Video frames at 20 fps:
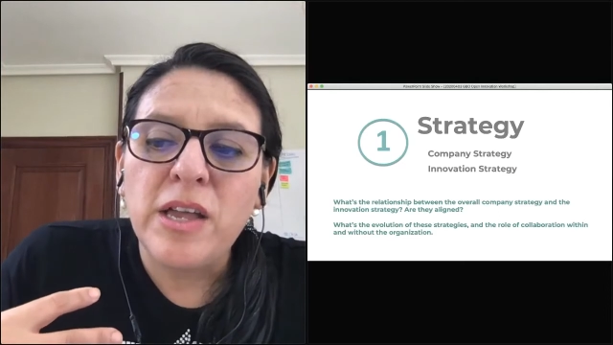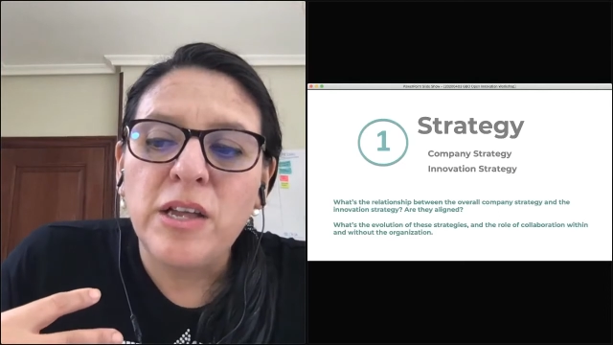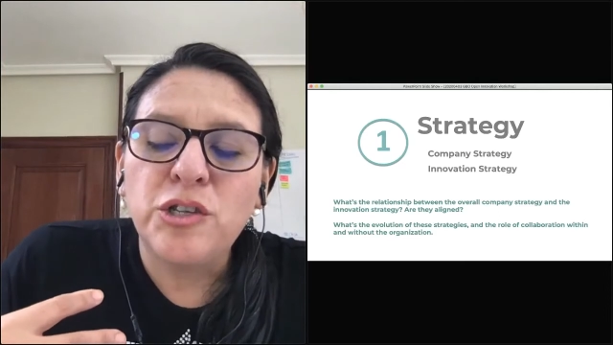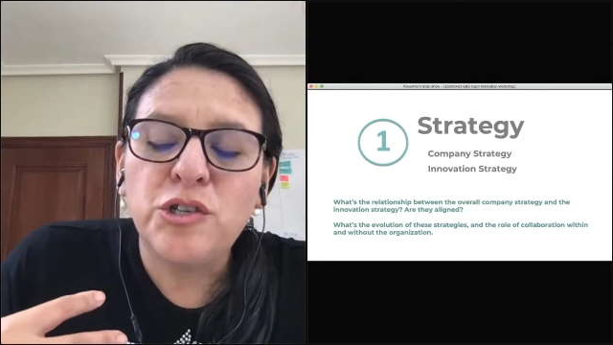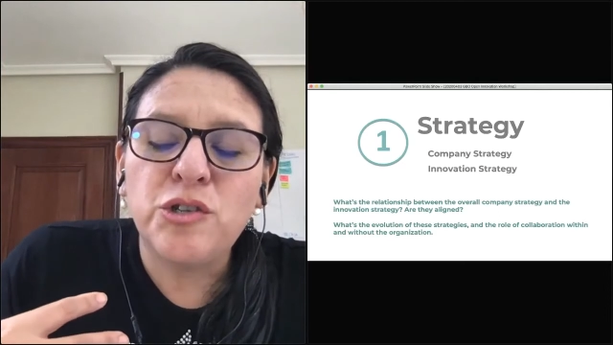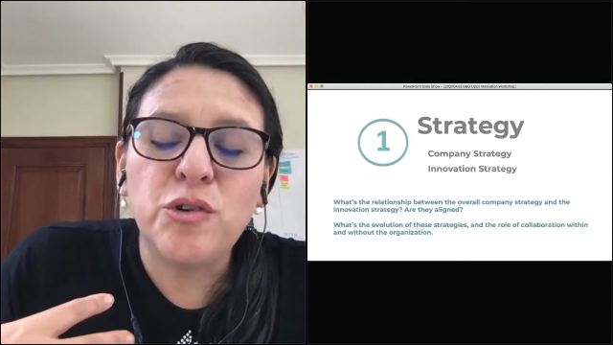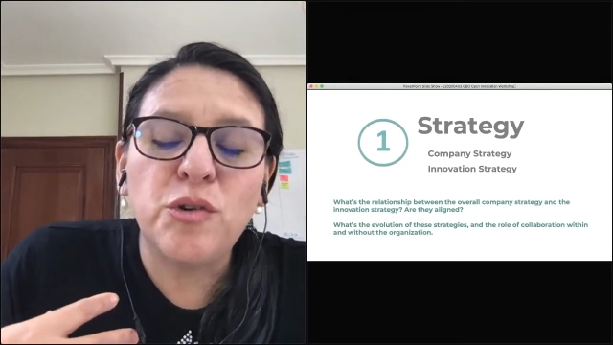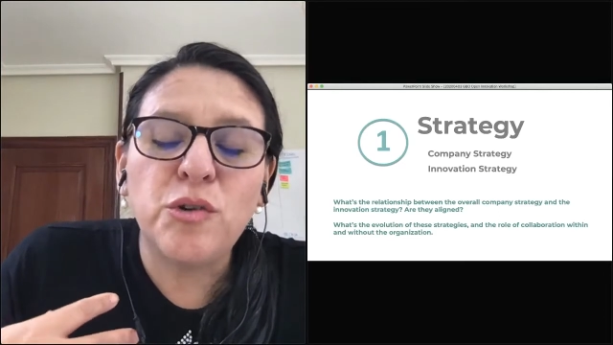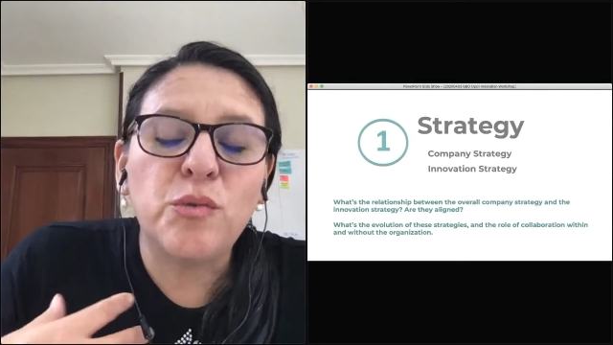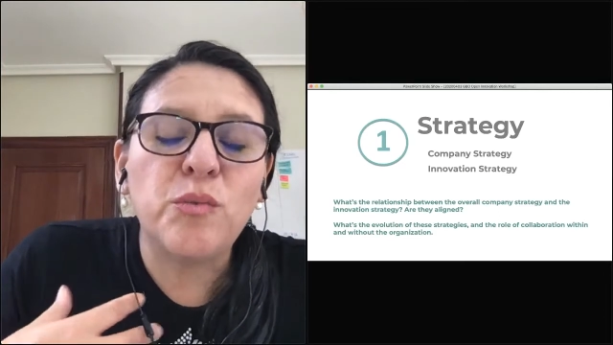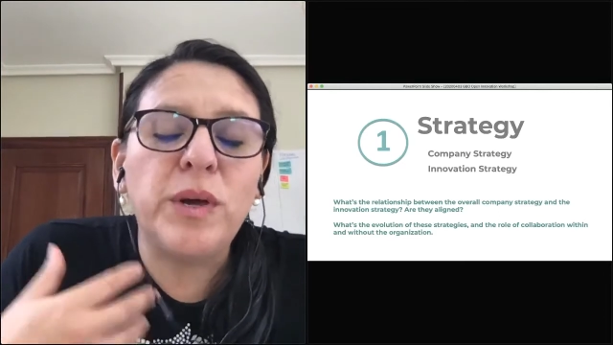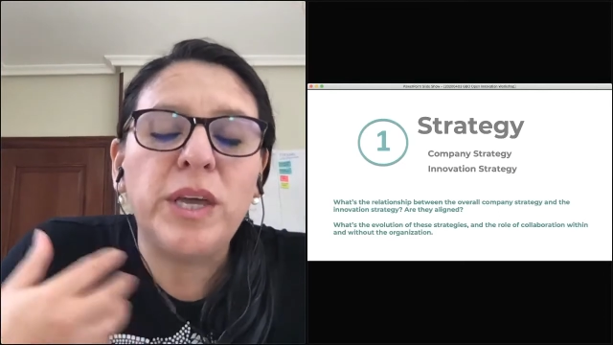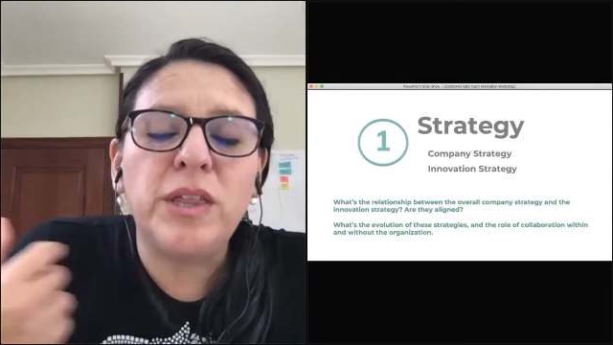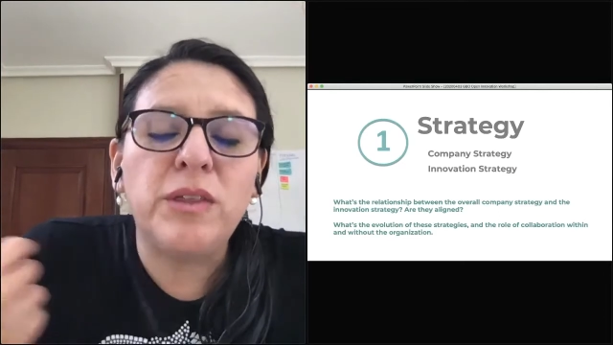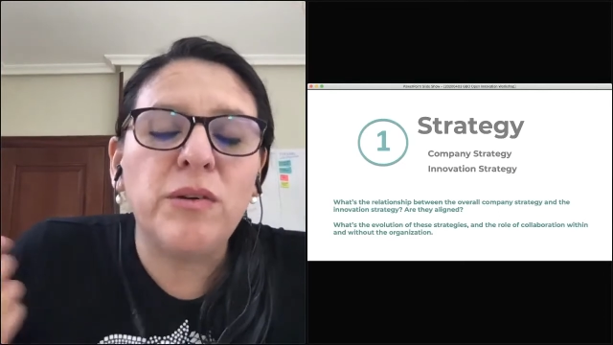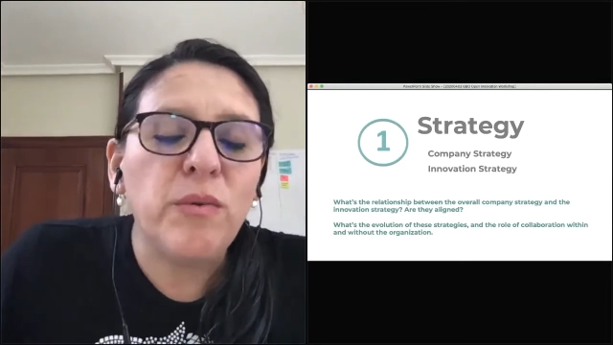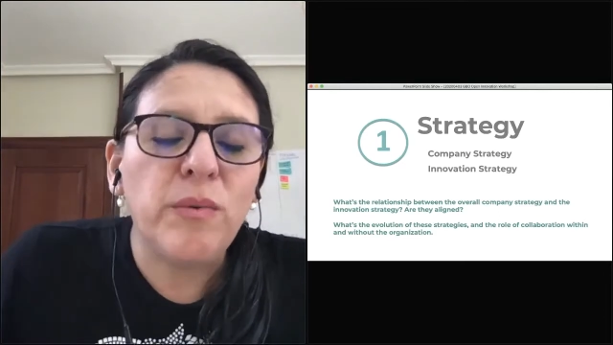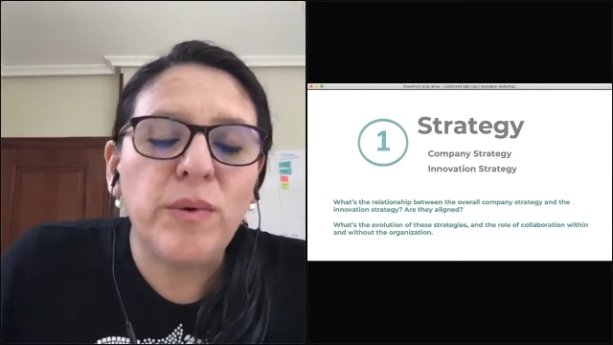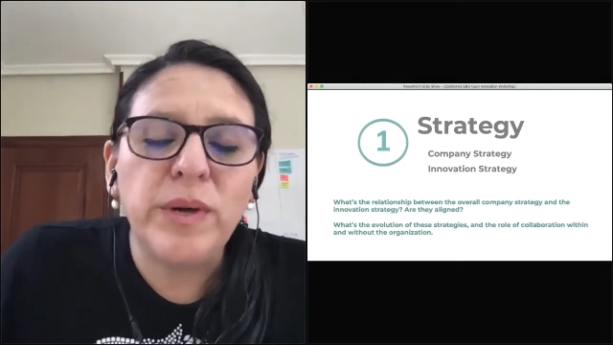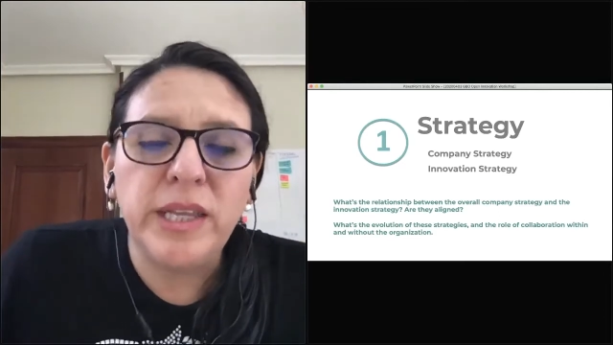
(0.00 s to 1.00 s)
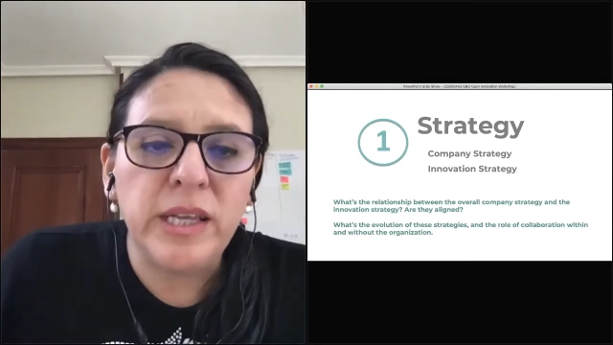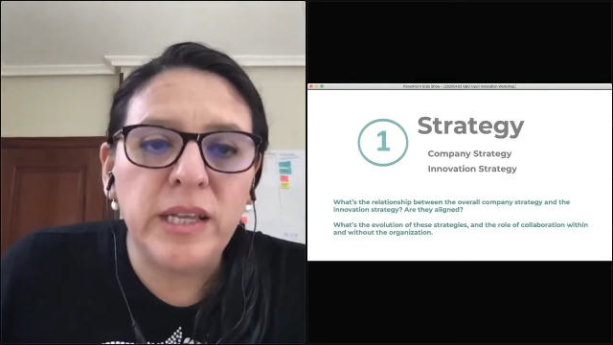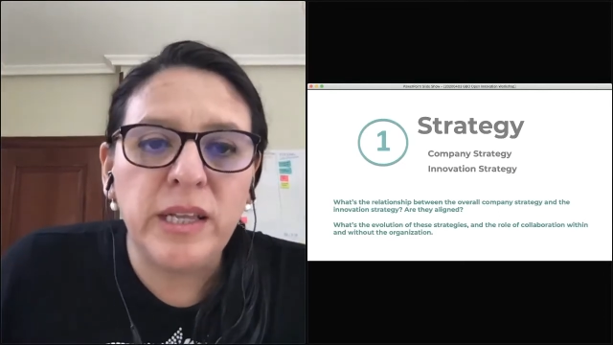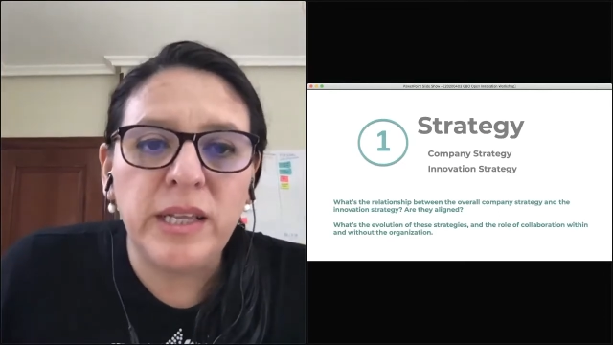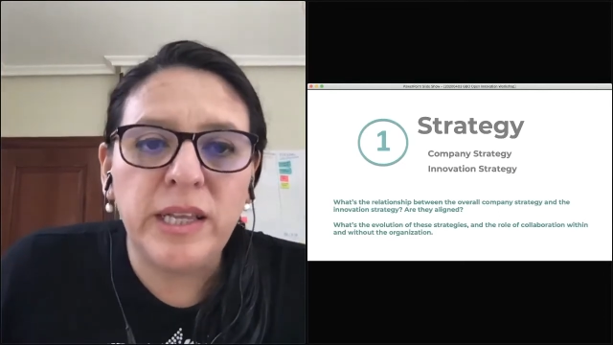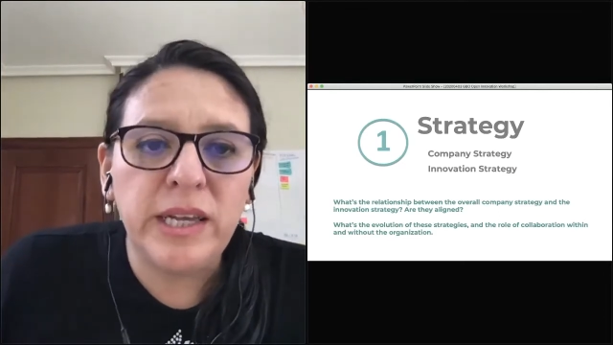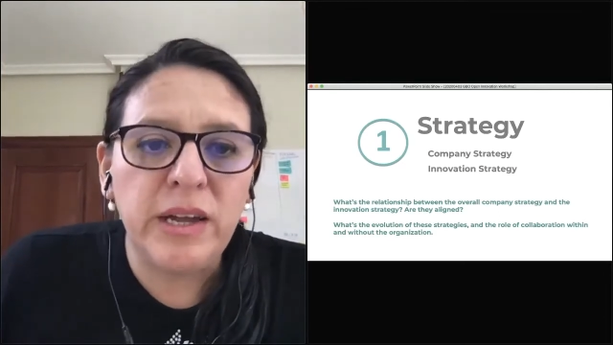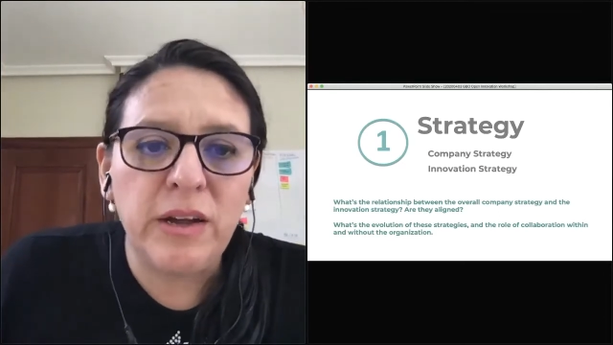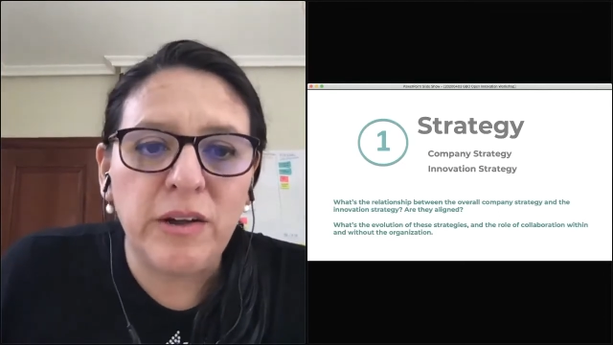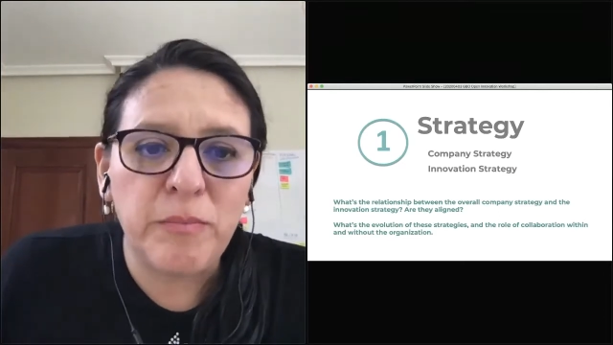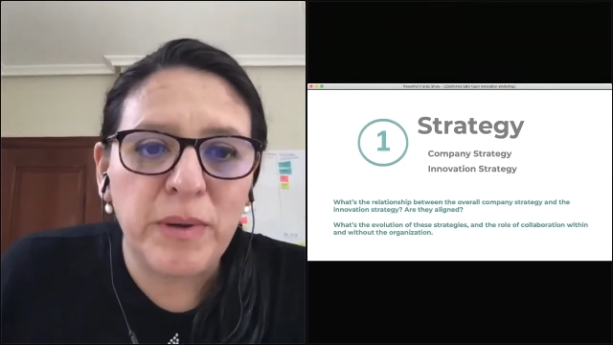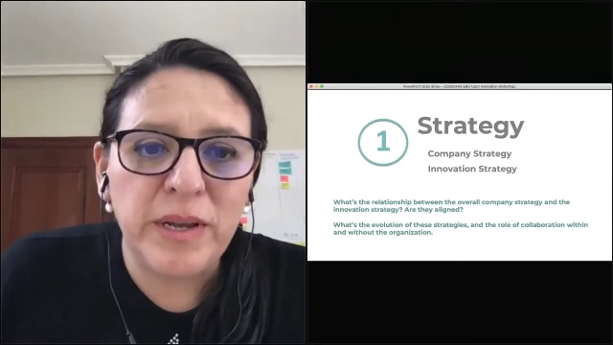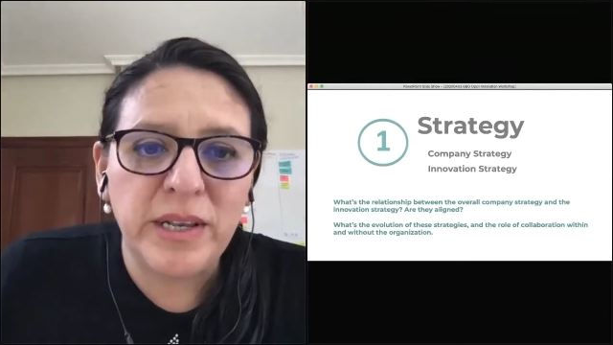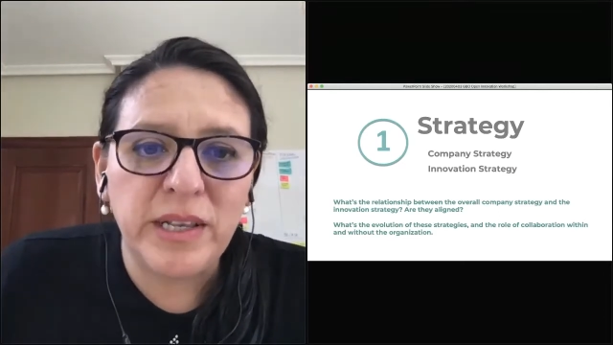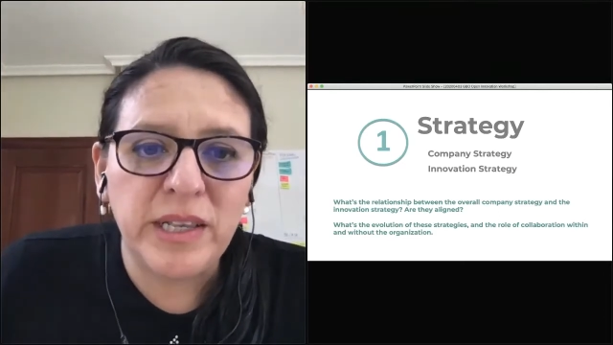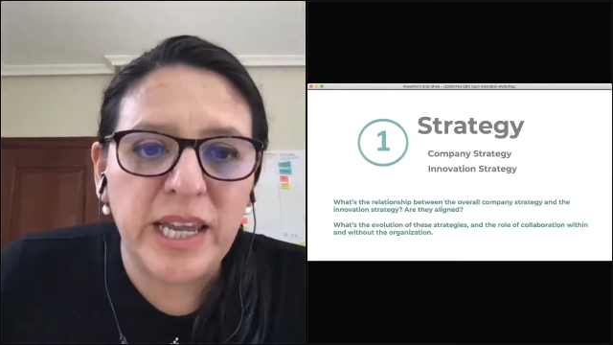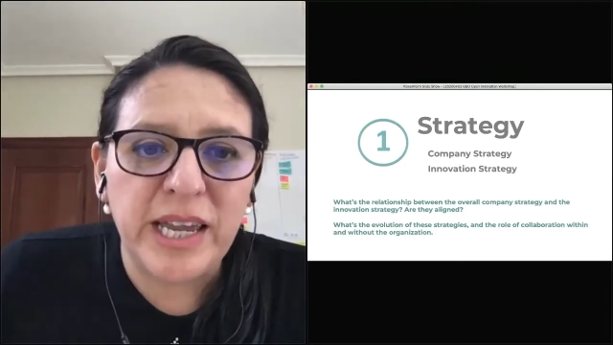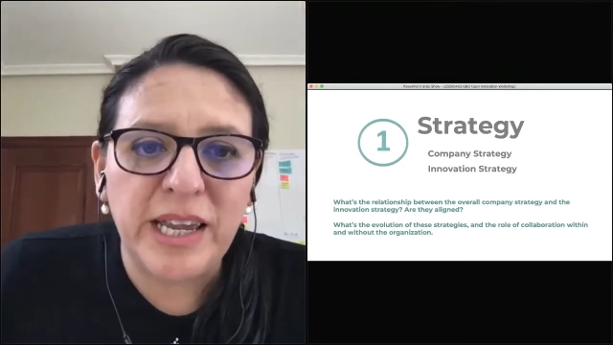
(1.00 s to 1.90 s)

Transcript: should we do within the open